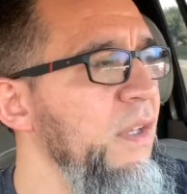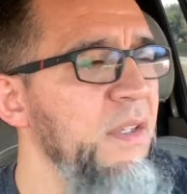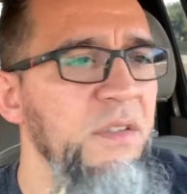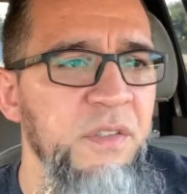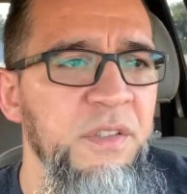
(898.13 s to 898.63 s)

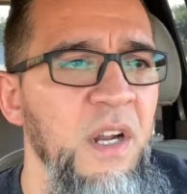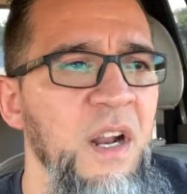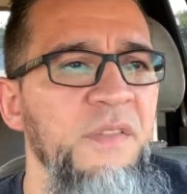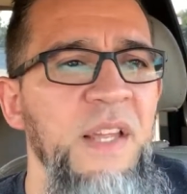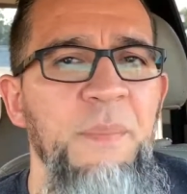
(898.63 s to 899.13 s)
You know, start
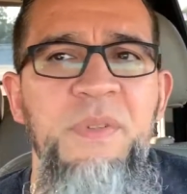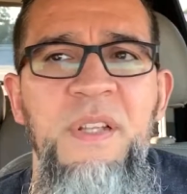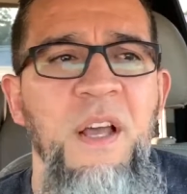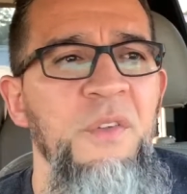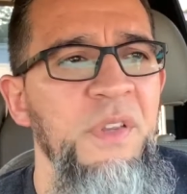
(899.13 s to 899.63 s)
off 90%
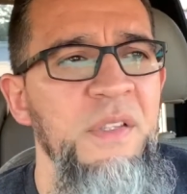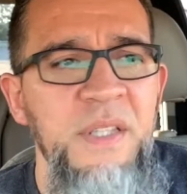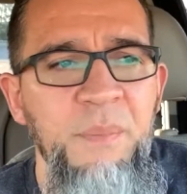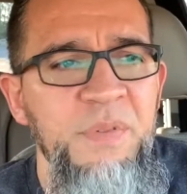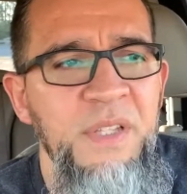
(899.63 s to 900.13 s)
healthy,
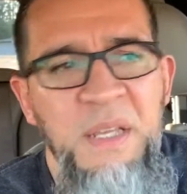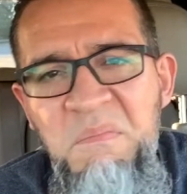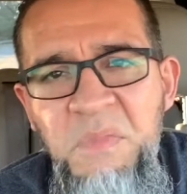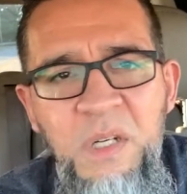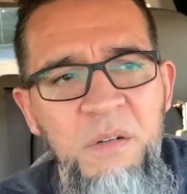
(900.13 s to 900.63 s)

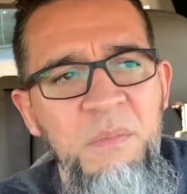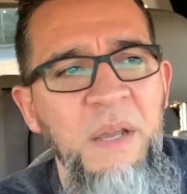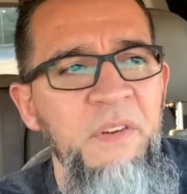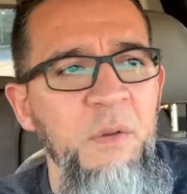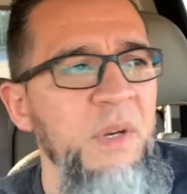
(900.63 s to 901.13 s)
10%, you know,
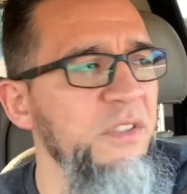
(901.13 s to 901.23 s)
have a little bit of